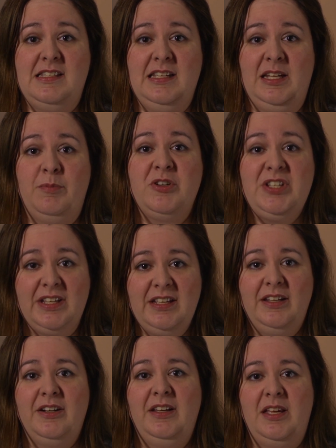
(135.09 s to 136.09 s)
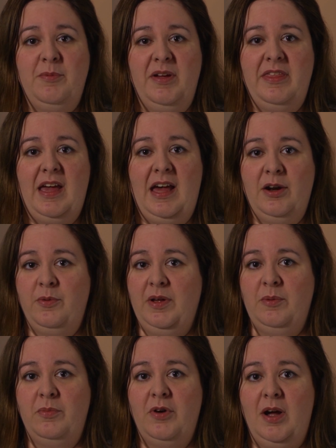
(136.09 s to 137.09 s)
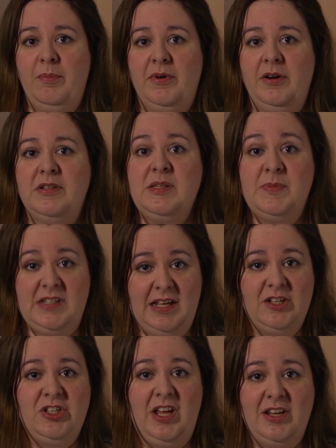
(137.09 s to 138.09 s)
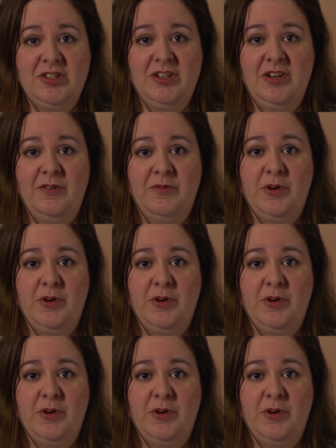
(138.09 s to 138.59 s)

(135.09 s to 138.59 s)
dealing particularly with adequate and proper substantiation